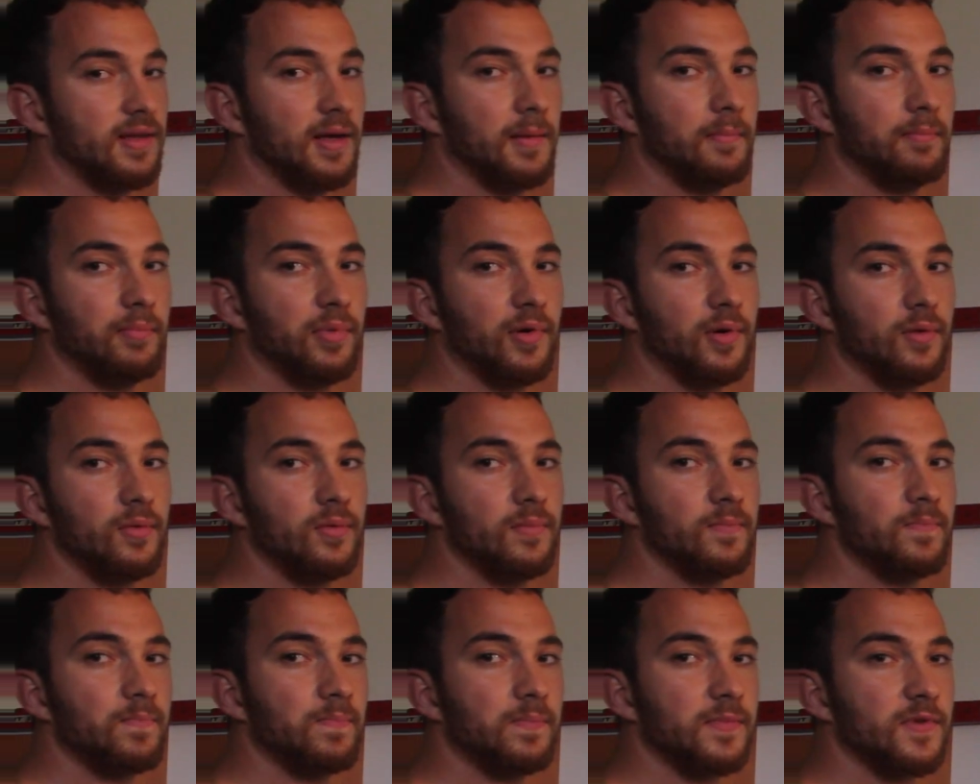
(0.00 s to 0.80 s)
the
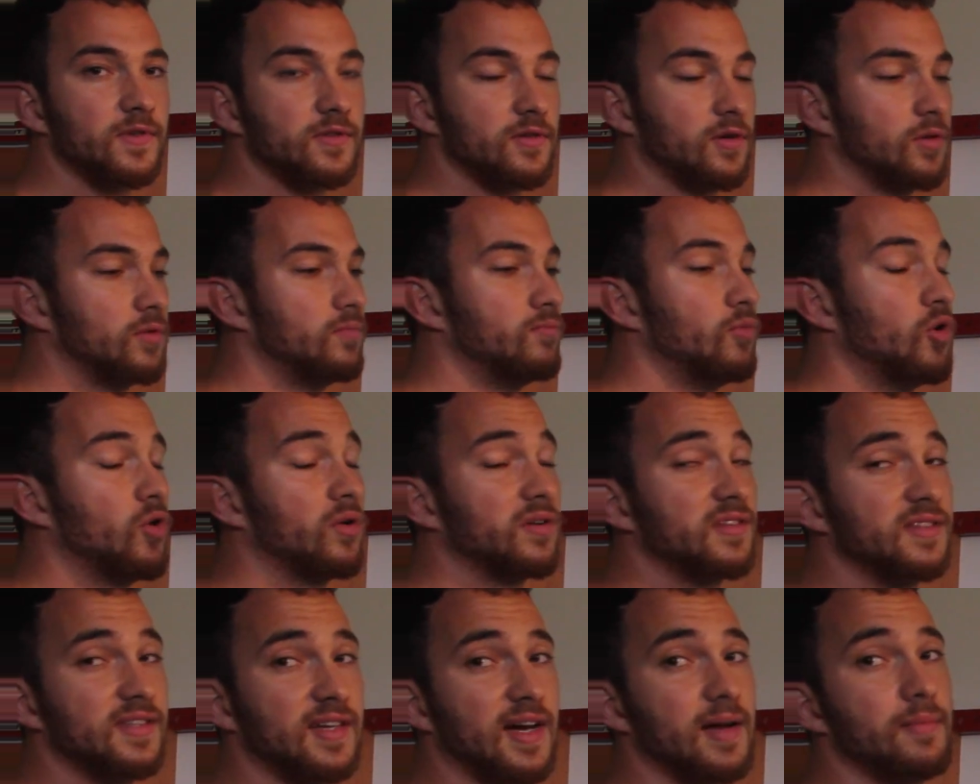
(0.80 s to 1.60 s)
tempo, so
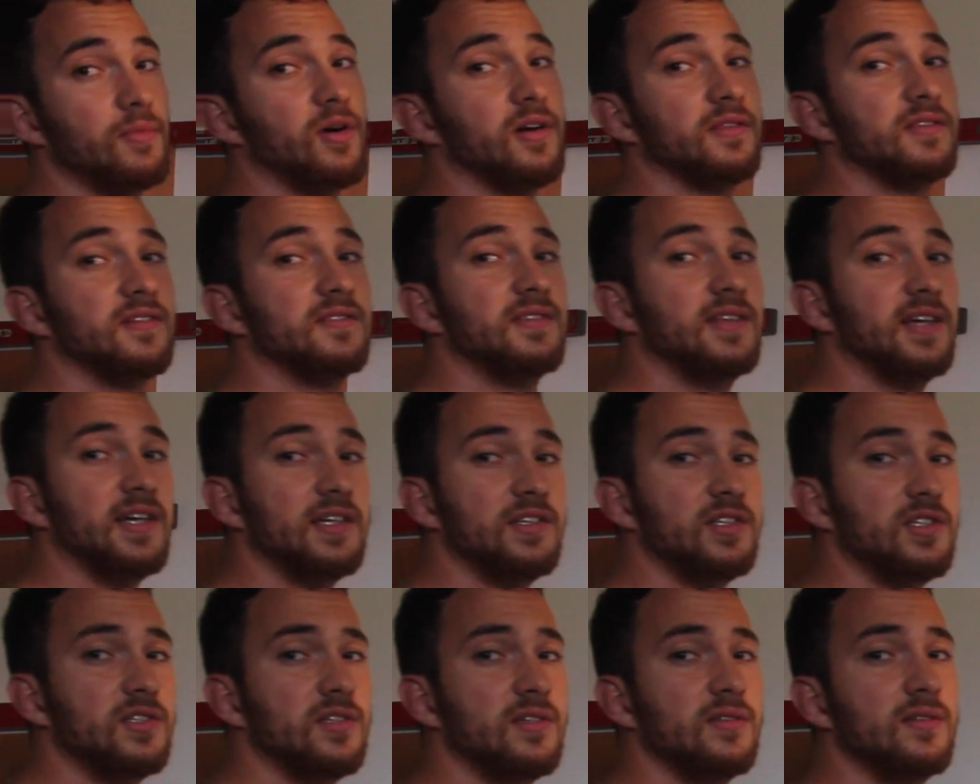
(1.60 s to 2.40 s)
more time on the
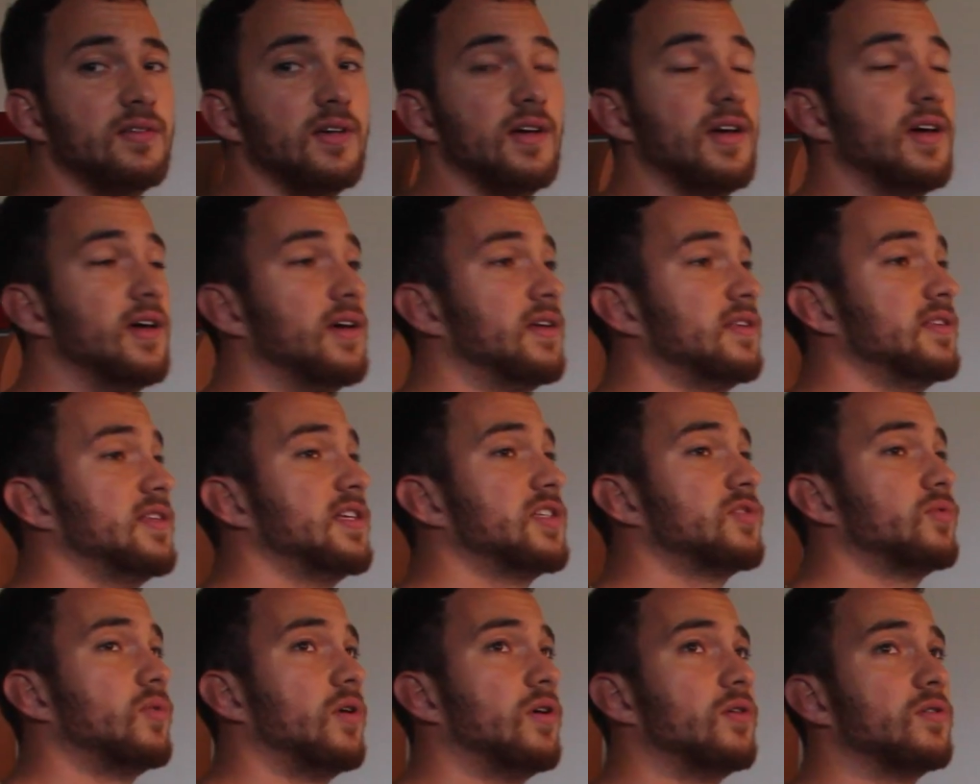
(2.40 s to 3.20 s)
tension.
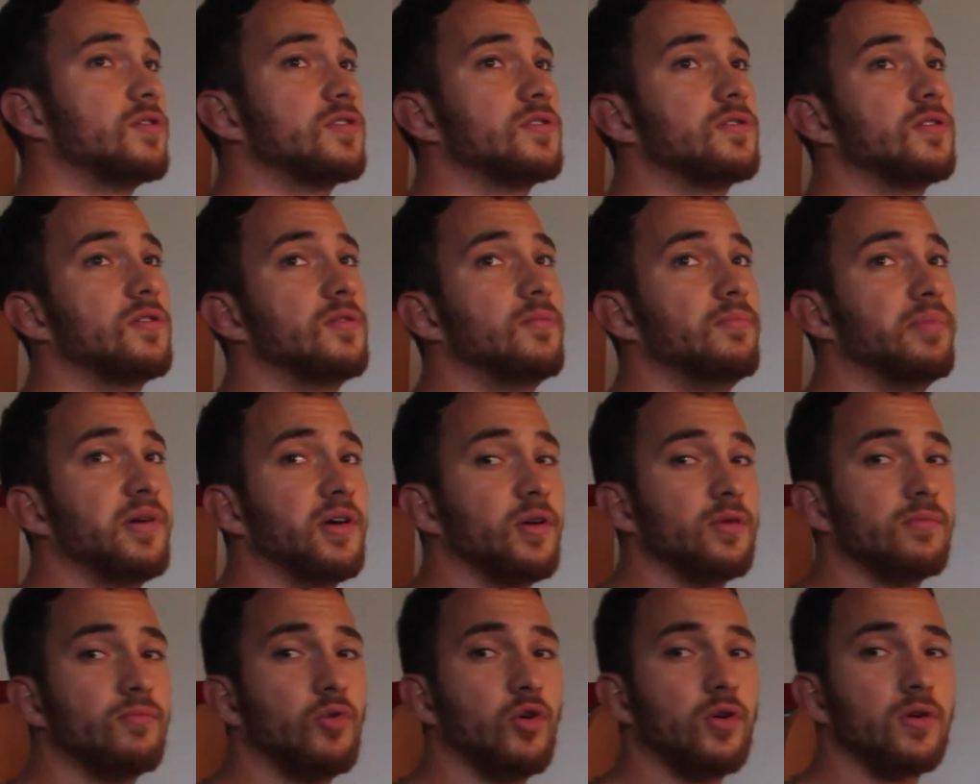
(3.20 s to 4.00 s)
This will also
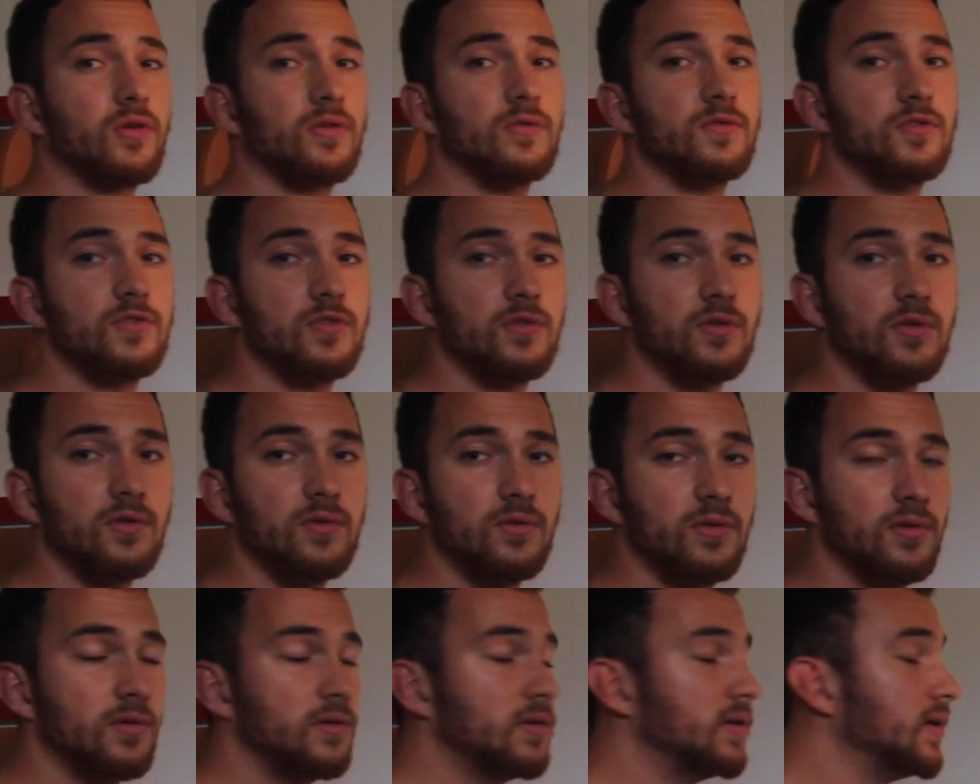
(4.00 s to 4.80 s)
build more
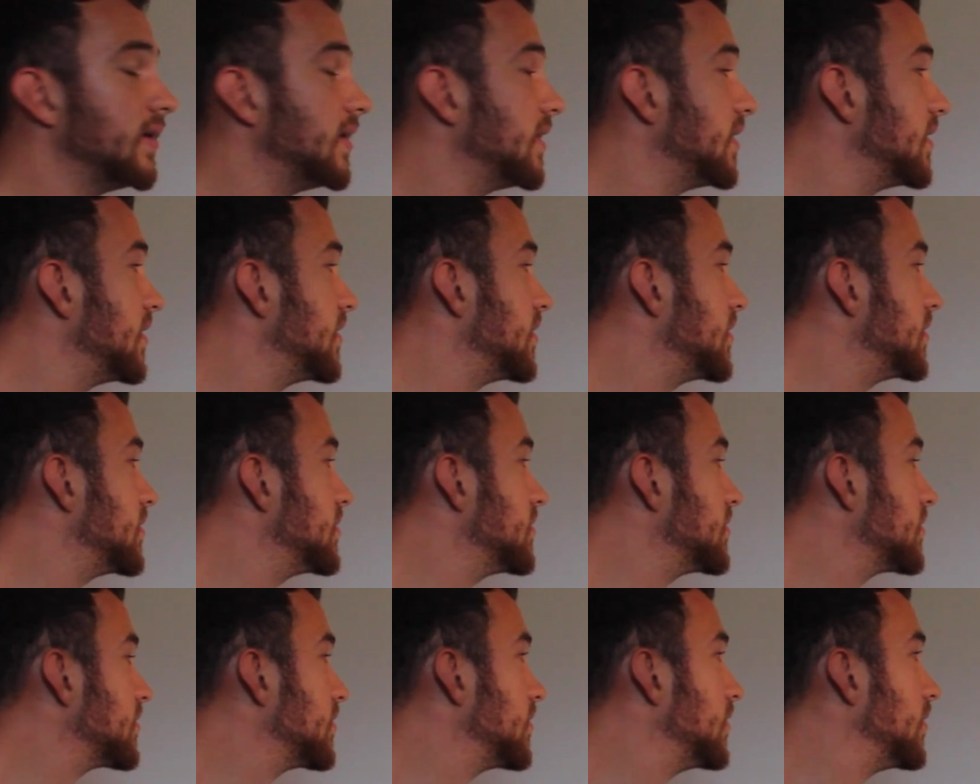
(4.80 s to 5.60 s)
control
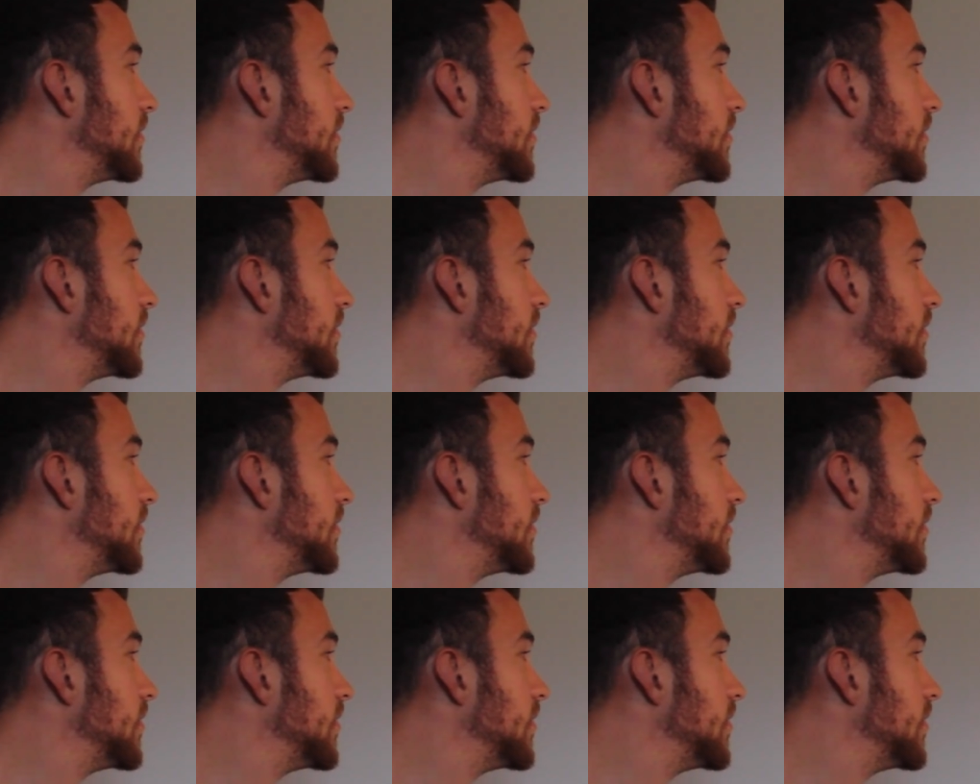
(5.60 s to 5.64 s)
and